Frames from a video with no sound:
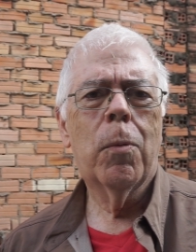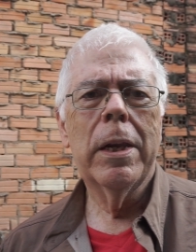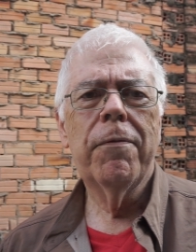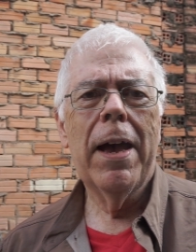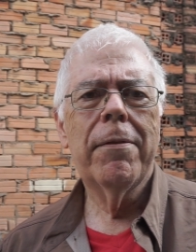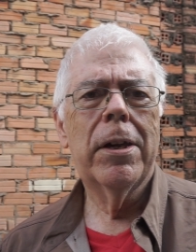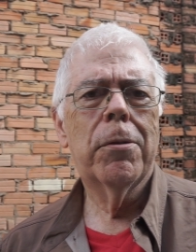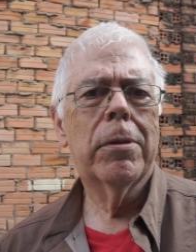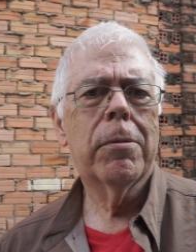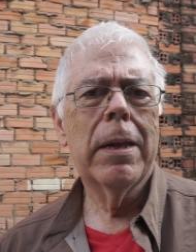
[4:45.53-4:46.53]

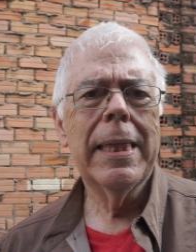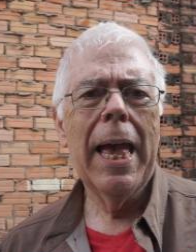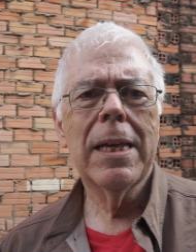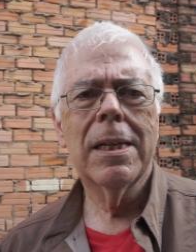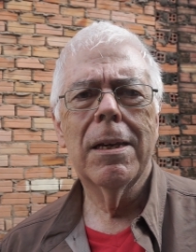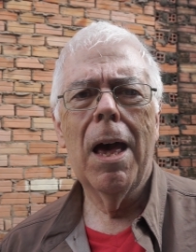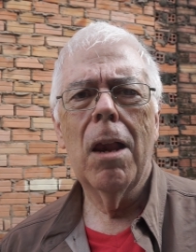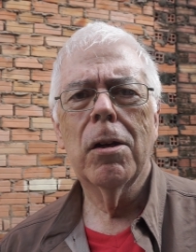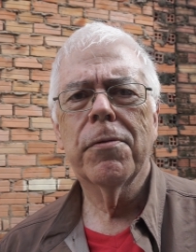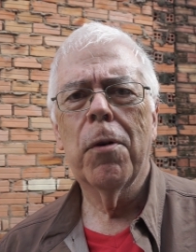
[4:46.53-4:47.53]
$2,500,
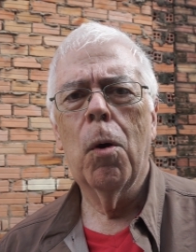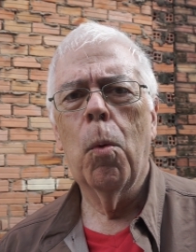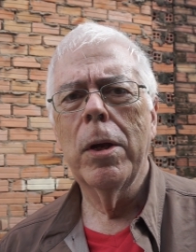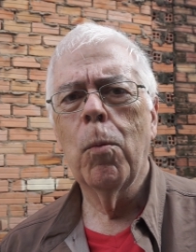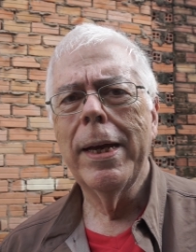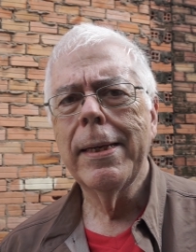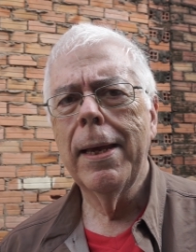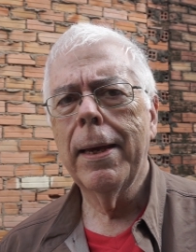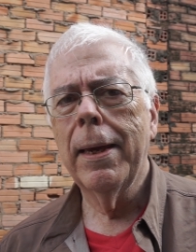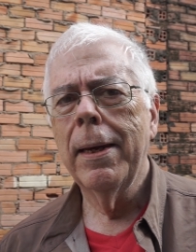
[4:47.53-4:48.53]
$3,000 for a one-way
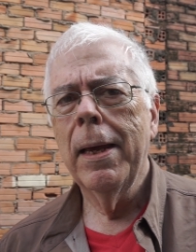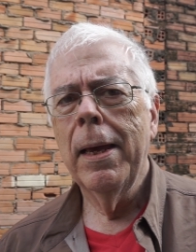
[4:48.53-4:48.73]
ticket.